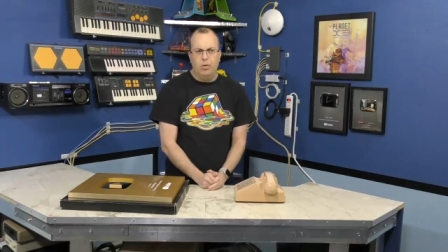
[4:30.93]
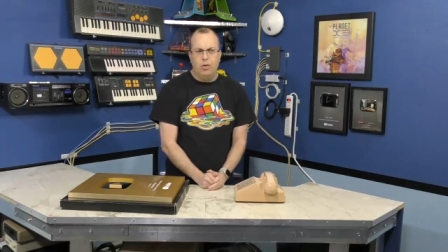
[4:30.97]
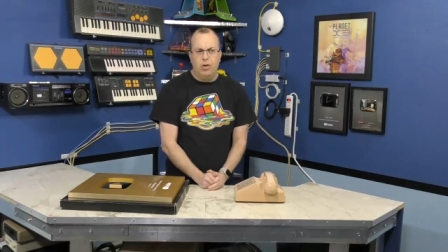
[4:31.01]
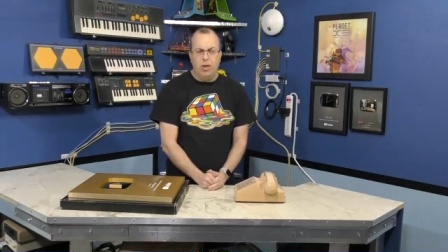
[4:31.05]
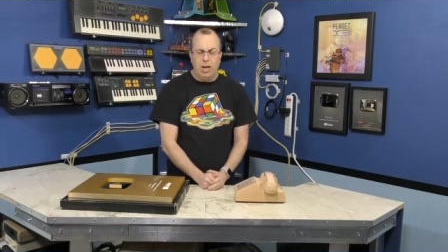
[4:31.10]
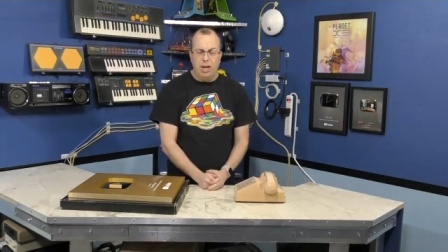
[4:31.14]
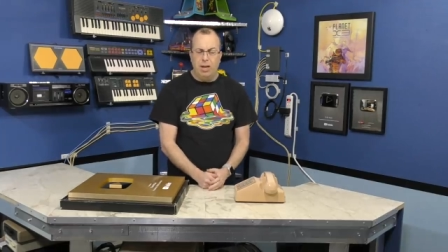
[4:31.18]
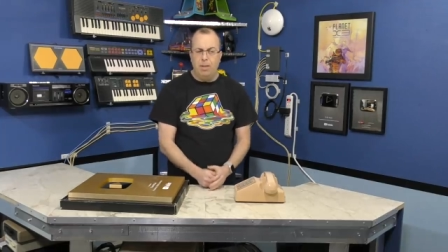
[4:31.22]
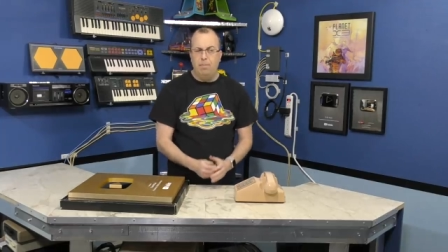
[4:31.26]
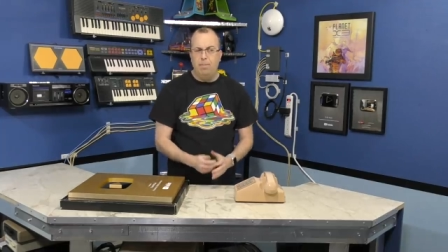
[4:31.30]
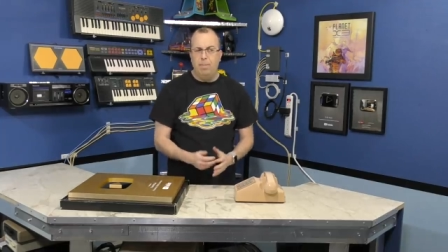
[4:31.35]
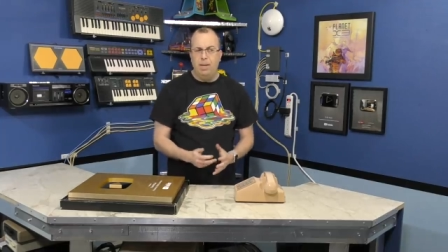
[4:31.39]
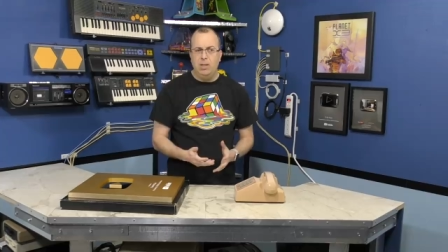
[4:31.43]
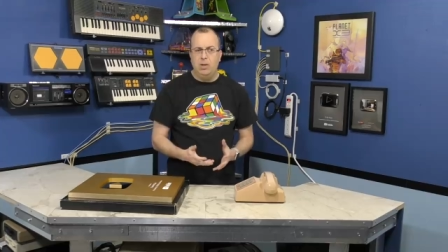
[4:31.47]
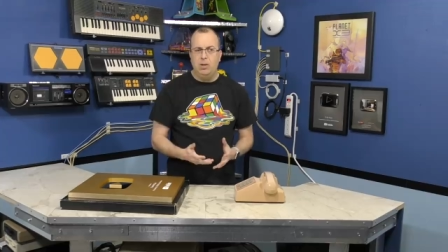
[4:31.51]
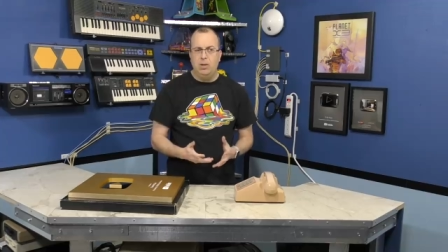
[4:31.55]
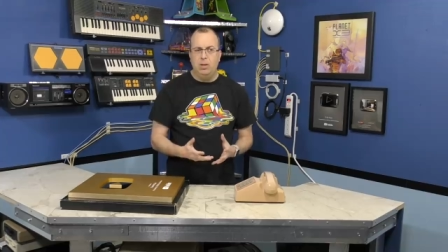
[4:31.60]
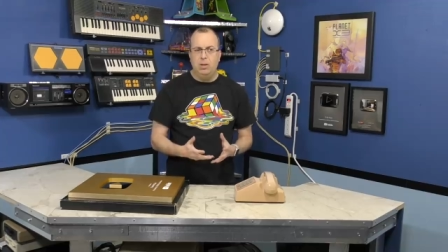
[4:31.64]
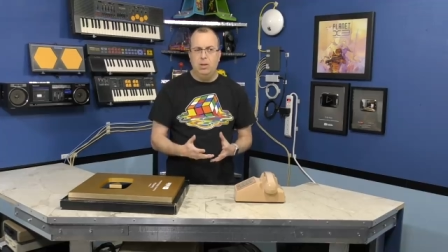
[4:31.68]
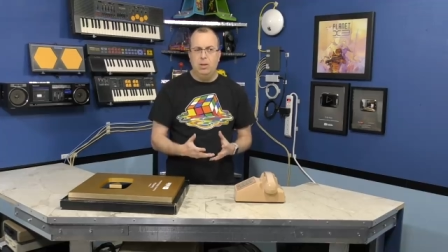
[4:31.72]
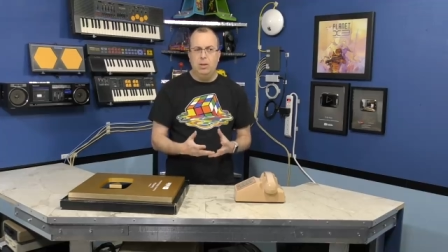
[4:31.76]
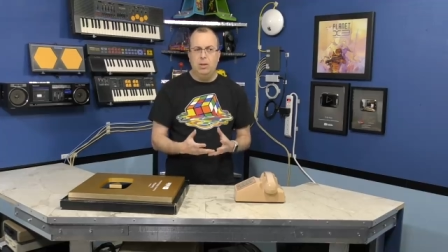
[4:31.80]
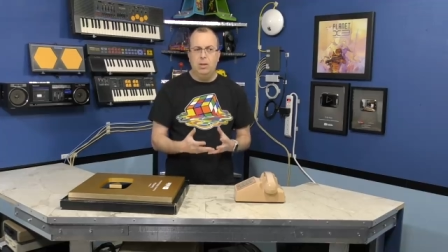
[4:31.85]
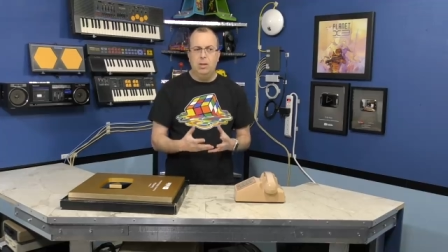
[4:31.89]
she had
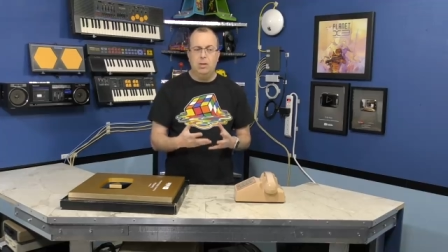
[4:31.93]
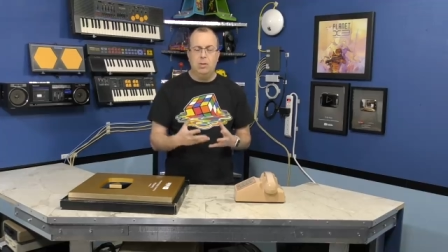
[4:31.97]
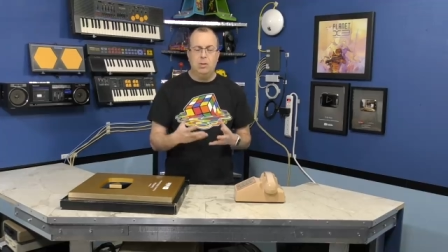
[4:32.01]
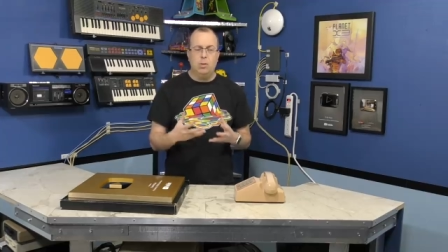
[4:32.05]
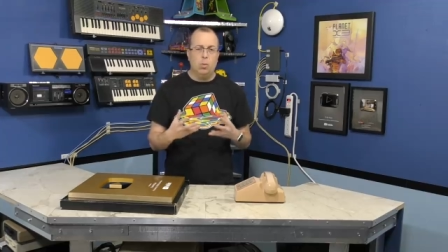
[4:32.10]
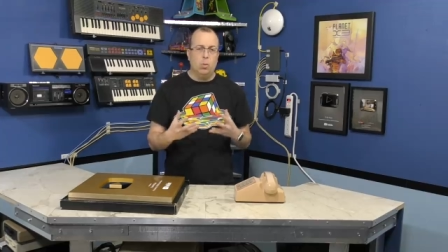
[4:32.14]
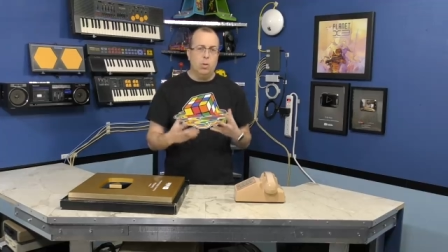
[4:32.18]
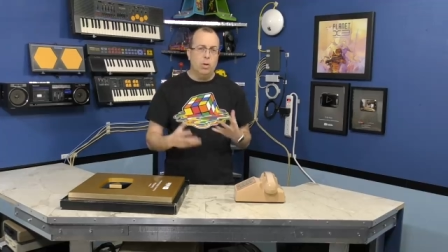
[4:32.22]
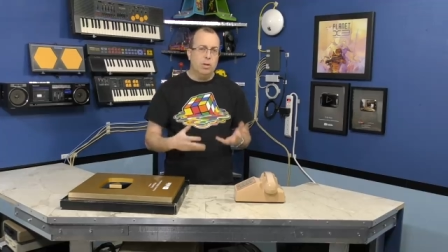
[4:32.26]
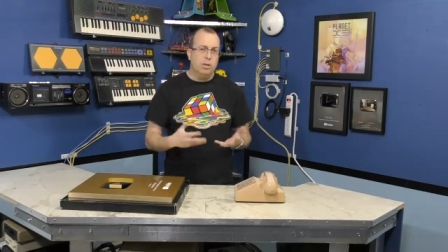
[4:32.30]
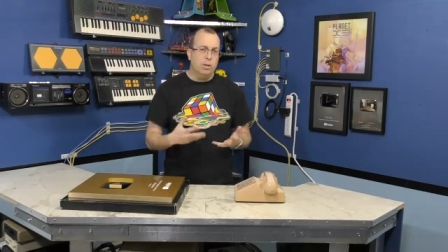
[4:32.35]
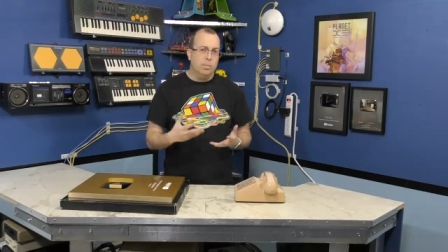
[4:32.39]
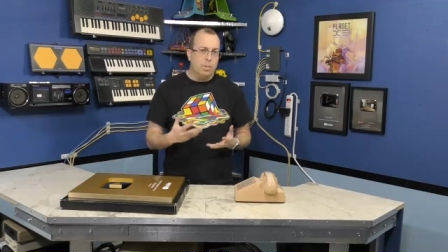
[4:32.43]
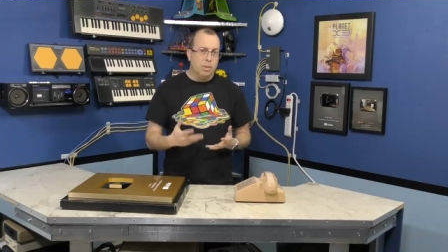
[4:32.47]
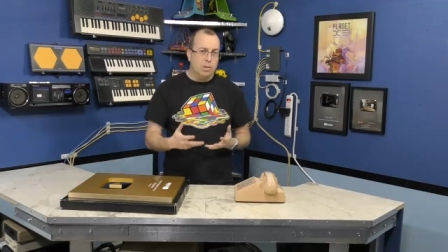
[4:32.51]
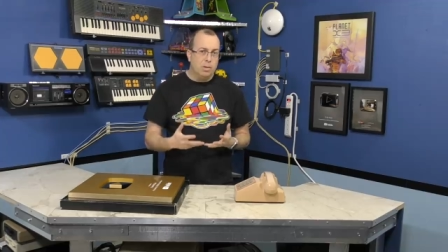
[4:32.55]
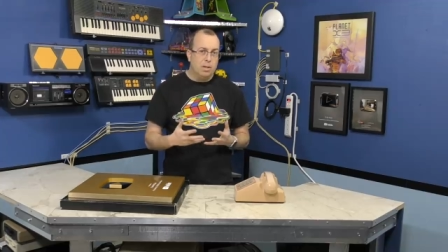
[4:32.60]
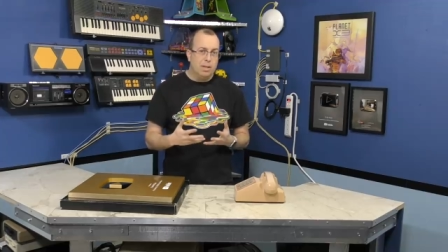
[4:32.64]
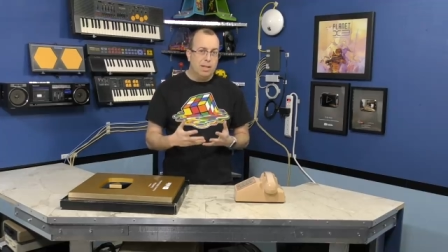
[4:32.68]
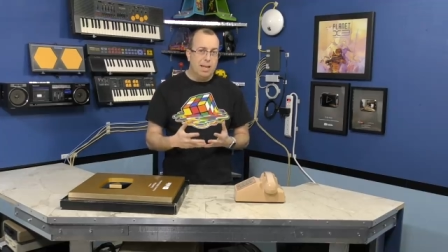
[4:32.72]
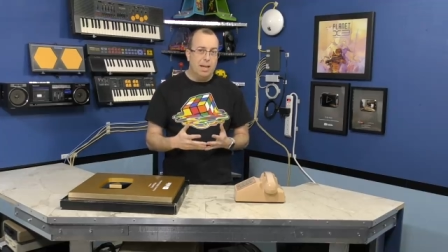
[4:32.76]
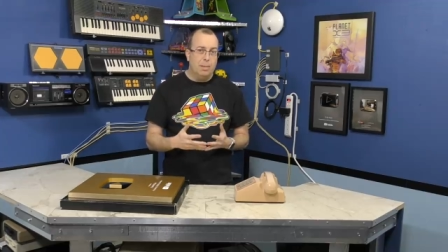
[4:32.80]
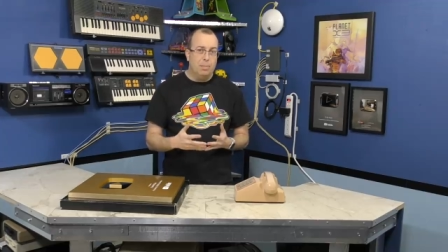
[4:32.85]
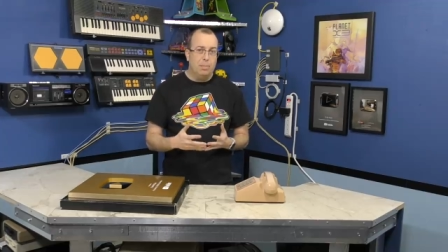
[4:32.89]
mentioned that this story is supposed
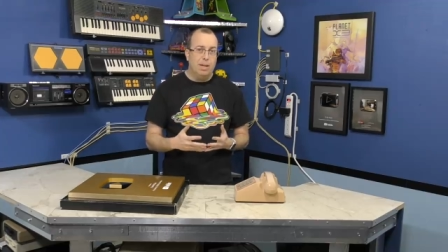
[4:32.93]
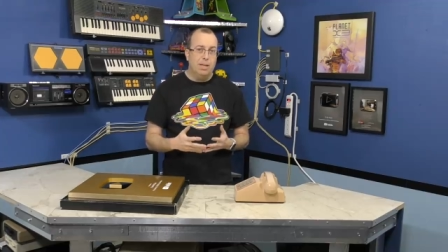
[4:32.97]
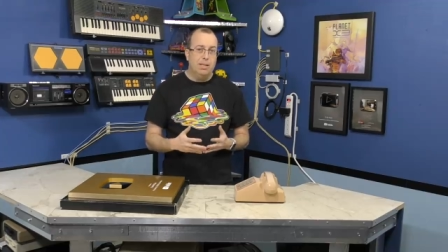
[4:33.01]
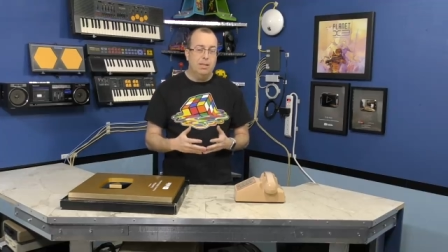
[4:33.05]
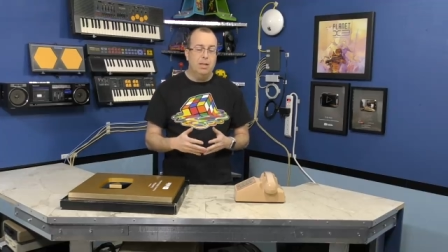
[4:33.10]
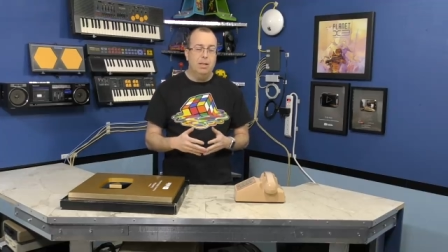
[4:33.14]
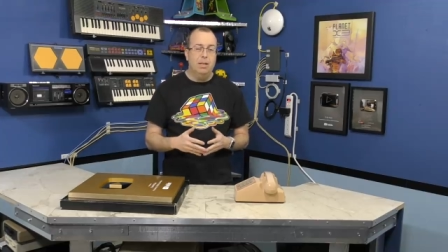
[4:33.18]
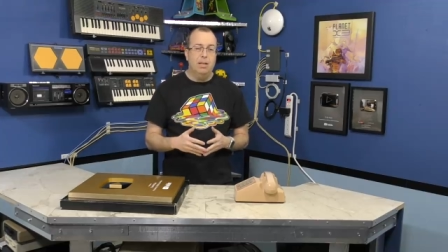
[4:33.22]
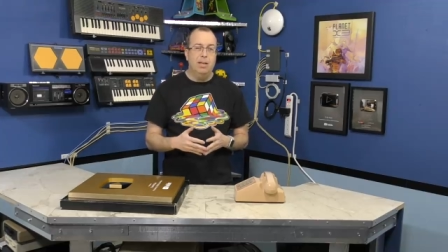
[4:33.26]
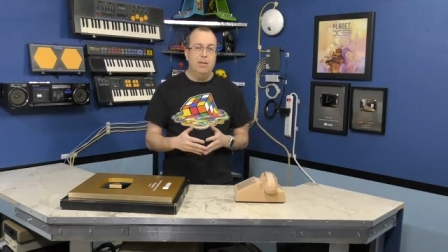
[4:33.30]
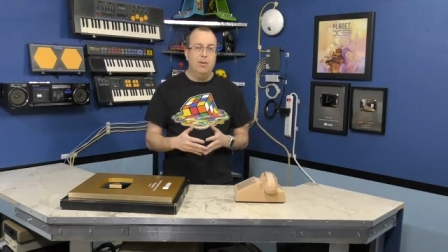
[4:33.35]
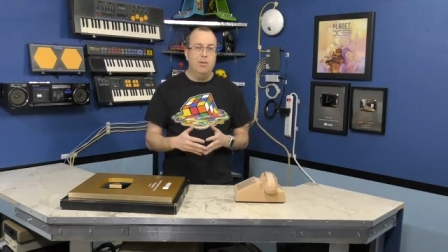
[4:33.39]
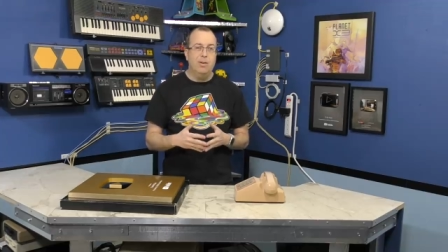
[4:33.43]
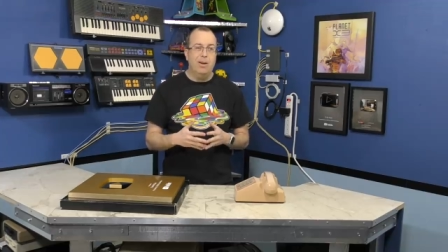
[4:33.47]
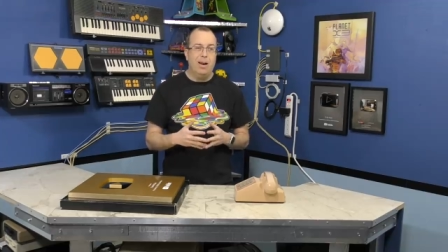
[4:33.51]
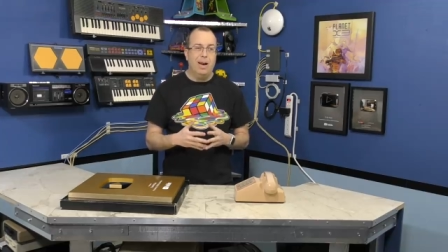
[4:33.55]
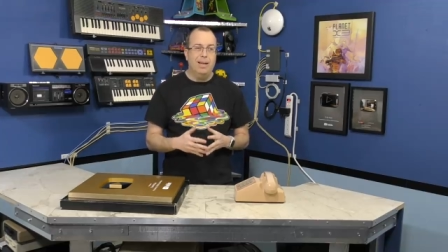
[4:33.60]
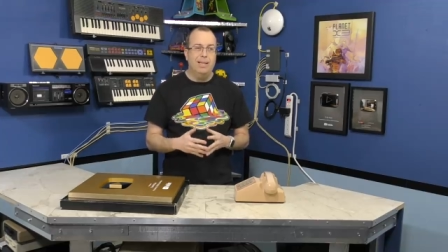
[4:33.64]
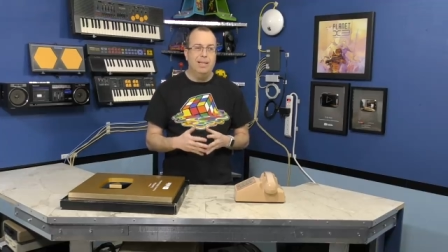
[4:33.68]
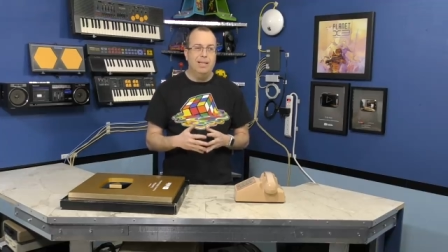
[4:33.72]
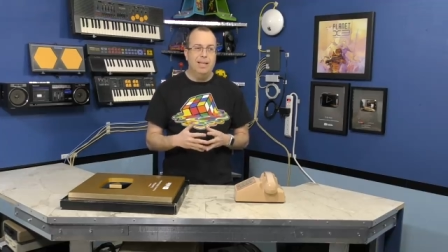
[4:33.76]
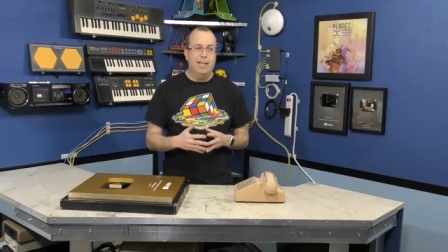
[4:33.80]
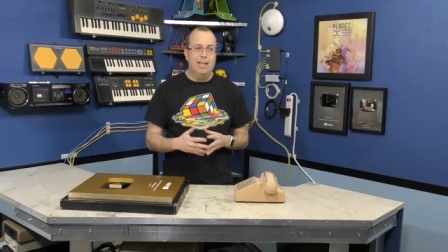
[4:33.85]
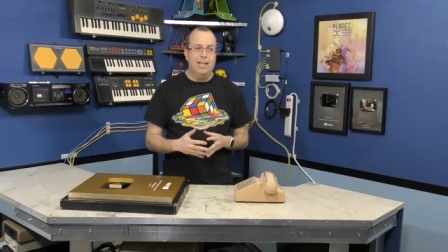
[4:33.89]
to take place in the year
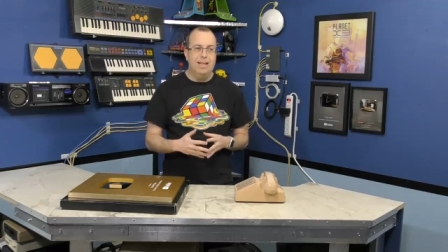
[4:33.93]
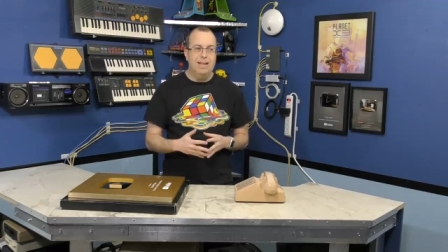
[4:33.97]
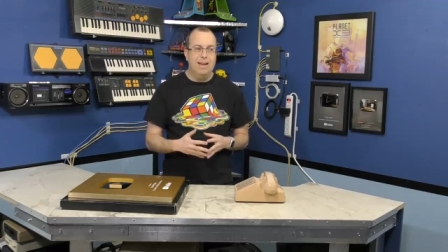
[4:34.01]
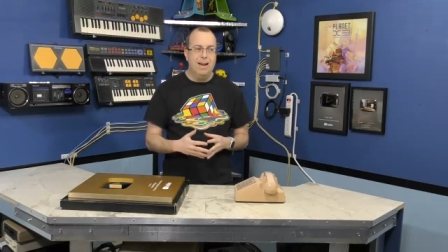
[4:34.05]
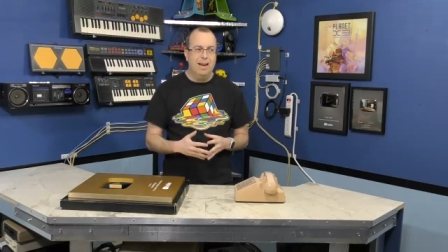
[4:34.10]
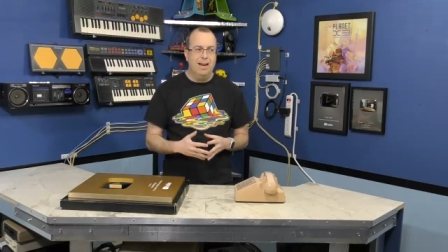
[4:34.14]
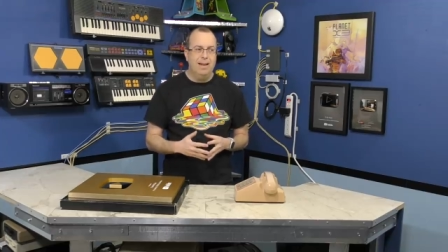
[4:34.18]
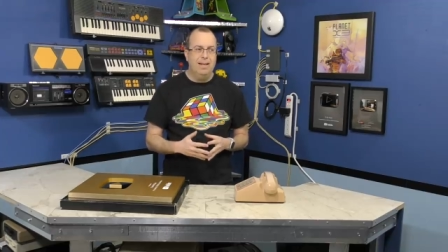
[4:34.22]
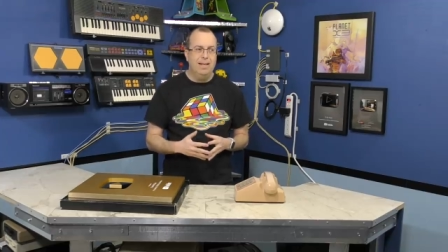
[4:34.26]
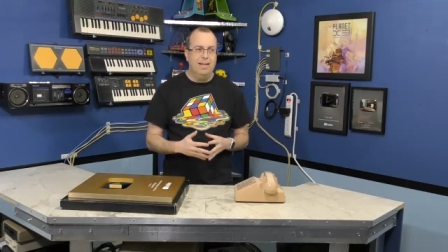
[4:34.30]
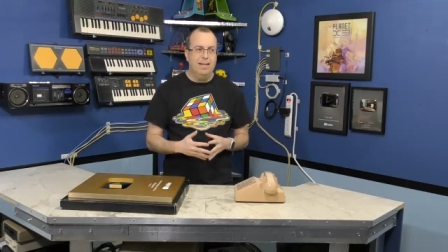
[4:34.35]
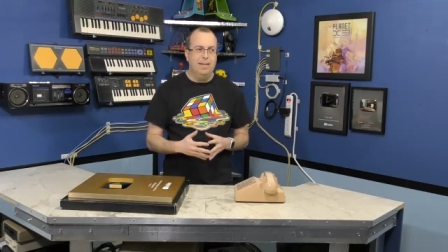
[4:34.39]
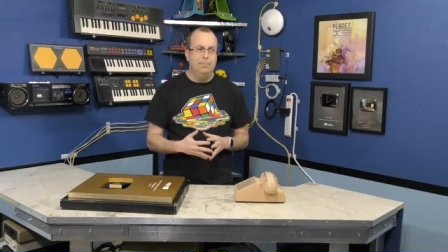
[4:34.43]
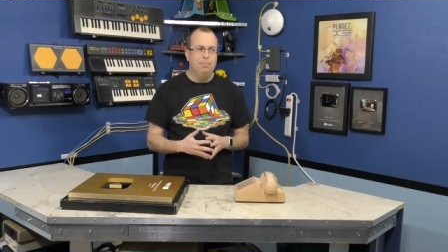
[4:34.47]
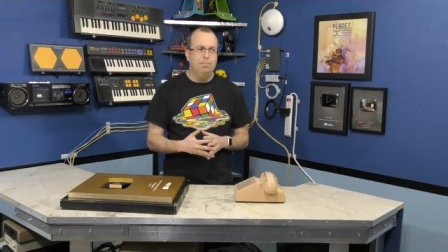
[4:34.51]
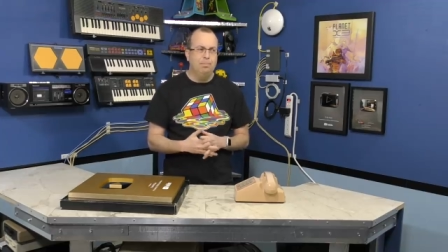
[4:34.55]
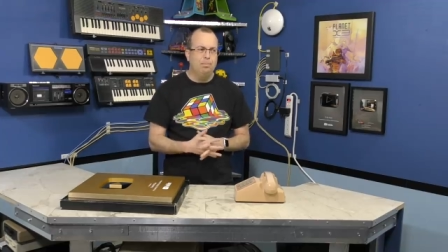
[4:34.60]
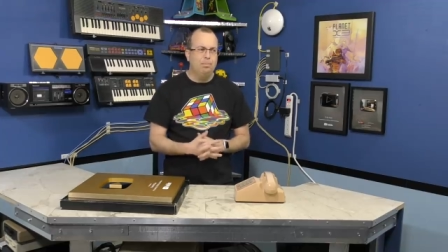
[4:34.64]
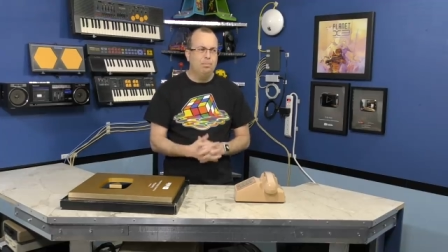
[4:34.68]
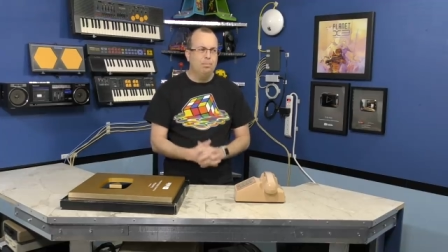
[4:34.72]
1990,